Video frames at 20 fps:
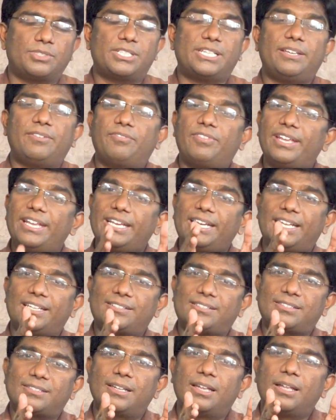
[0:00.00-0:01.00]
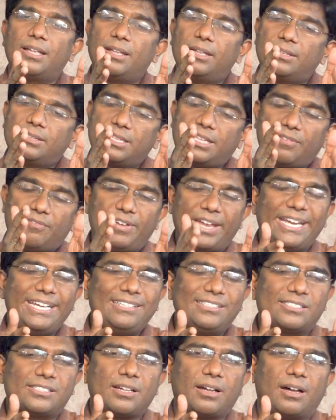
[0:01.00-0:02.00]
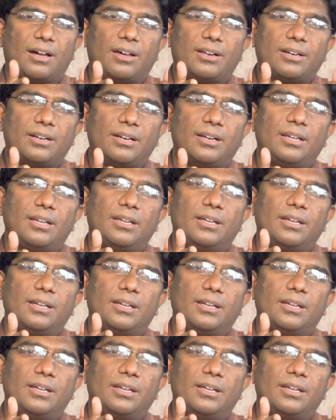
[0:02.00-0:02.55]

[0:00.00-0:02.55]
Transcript: See, venous, the veins are